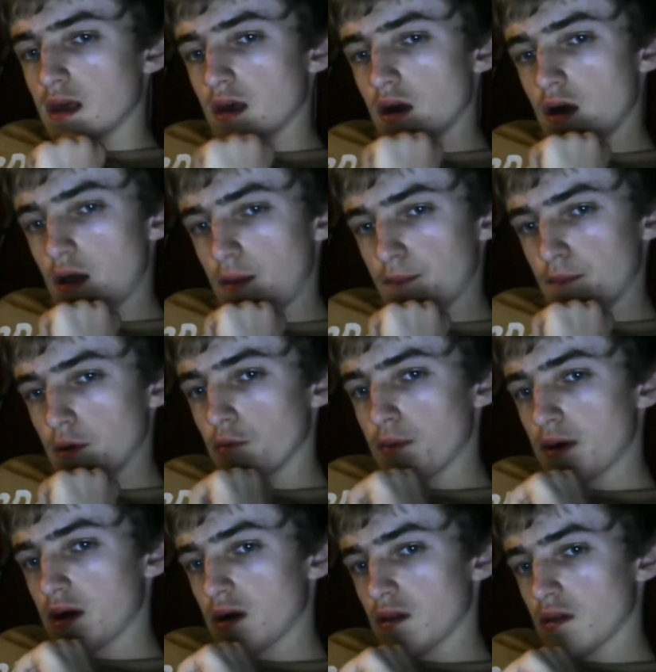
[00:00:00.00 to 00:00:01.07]
on mobile
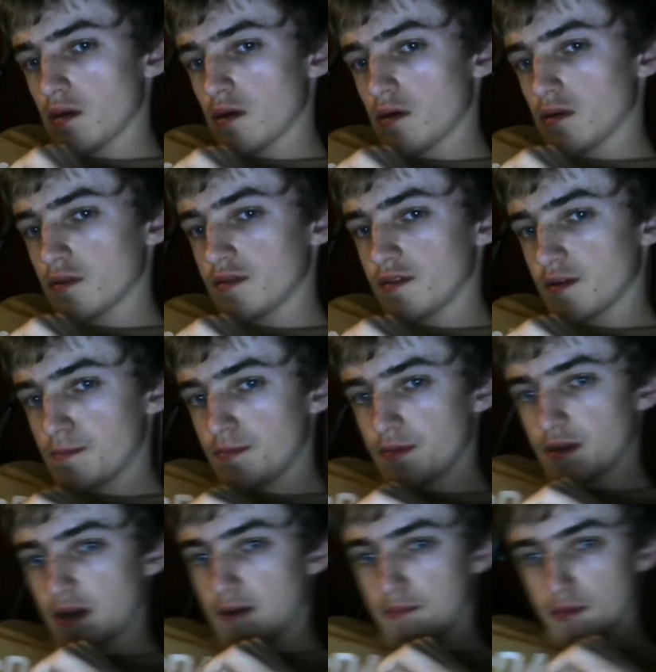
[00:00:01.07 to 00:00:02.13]
or to
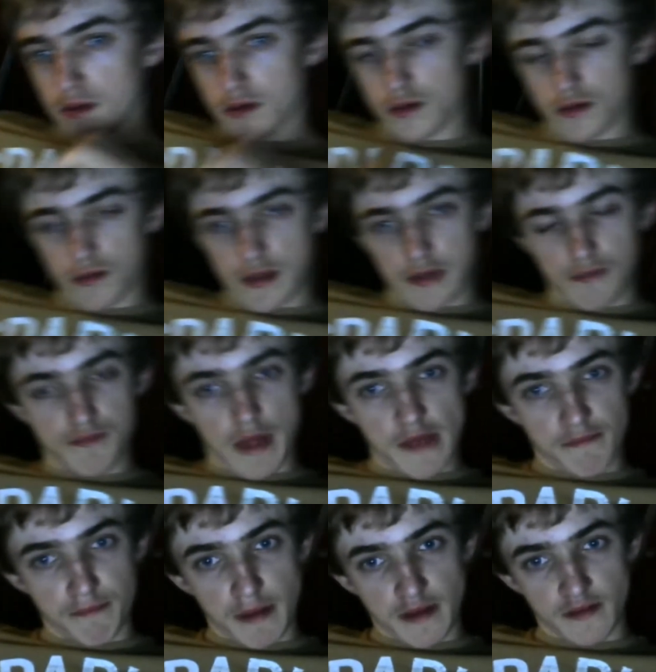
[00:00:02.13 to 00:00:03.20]
tablet. Well, that's
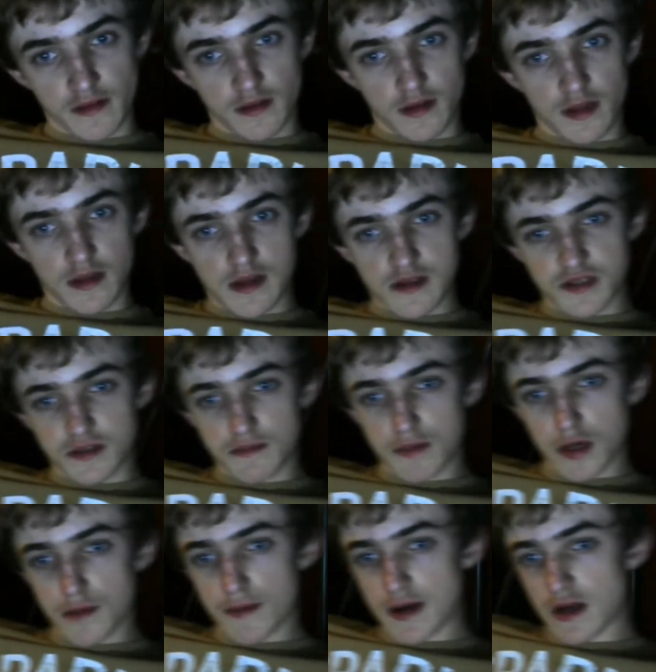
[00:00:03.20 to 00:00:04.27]
basically lost as
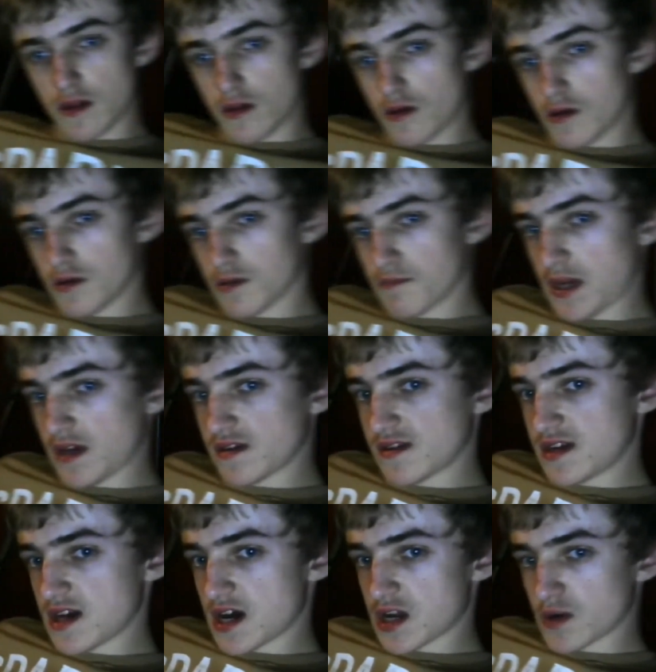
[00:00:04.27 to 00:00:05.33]
mobile or
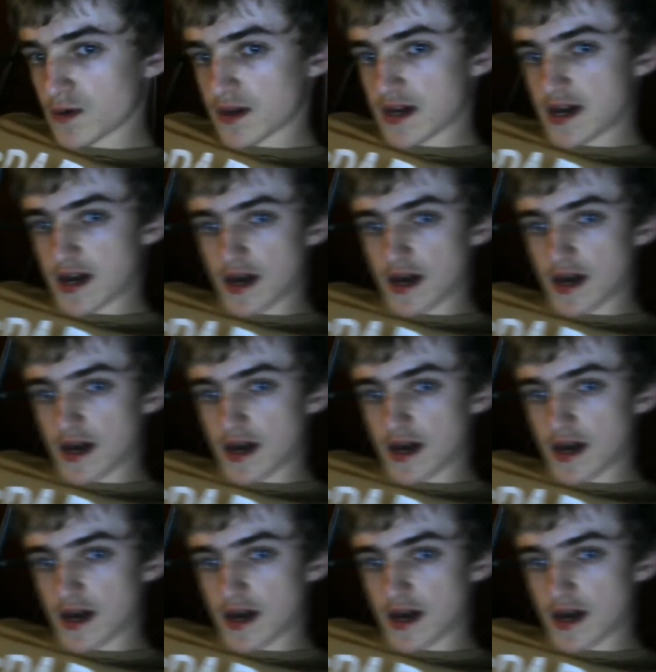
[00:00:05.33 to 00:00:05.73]
PC, I don't care.